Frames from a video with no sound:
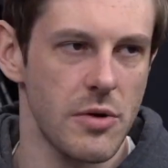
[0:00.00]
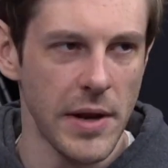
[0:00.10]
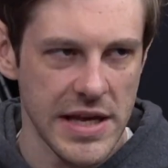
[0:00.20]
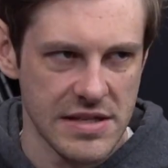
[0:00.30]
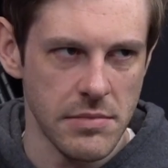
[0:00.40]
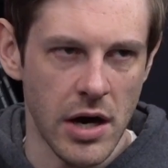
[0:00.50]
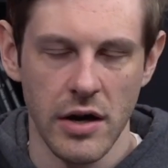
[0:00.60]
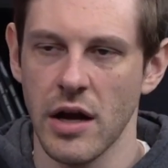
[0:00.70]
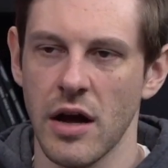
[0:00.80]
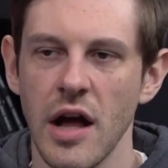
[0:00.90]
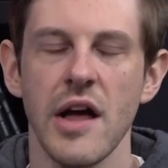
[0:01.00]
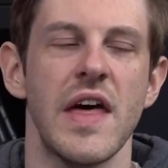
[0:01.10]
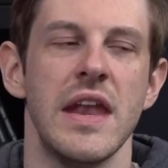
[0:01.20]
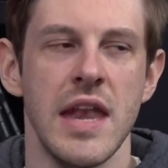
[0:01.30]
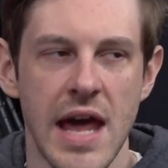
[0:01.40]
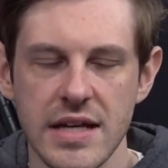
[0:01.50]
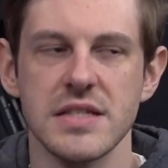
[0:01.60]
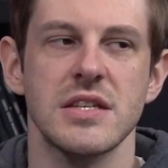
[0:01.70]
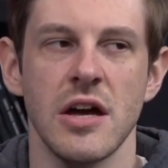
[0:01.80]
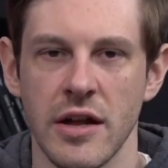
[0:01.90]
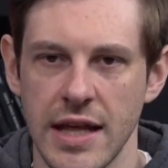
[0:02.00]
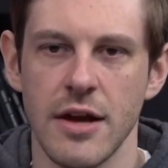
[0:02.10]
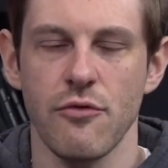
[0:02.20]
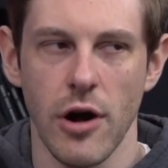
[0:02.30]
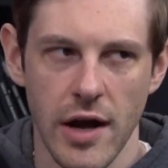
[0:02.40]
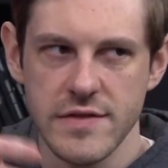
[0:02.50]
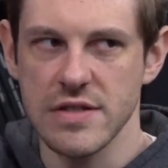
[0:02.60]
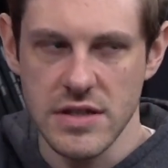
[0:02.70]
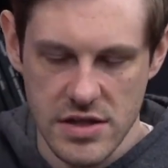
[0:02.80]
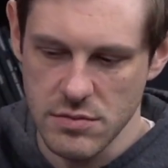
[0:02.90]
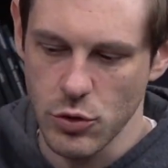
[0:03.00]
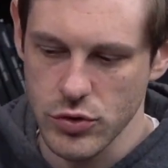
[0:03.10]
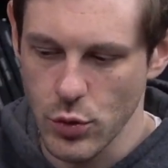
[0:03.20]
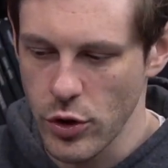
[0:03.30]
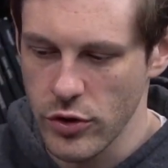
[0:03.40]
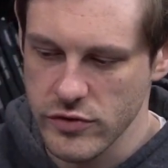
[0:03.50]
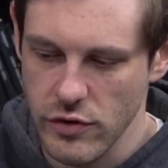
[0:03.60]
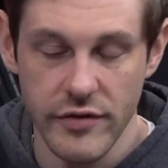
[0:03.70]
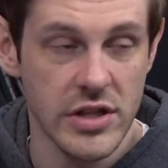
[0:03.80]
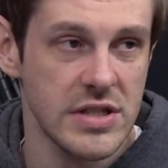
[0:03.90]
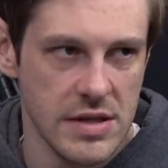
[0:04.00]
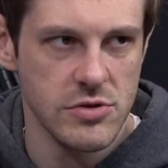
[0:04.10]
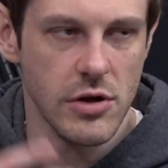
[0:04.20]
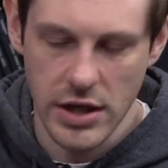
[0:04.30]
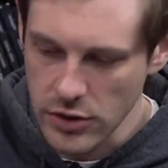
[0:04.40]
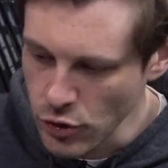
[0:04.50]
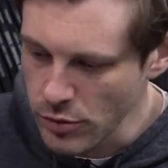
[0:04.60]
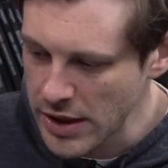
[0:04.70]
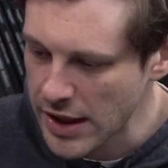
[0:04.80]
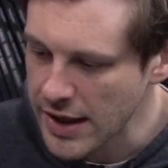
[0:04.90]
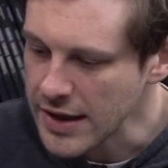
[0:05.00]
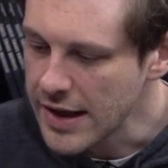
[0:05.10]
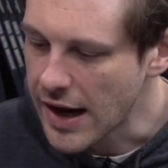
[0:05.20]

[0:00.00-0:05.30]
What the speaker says: you place a marker, then next turn he arrives and does the mortal wounds rather than deep striking normally.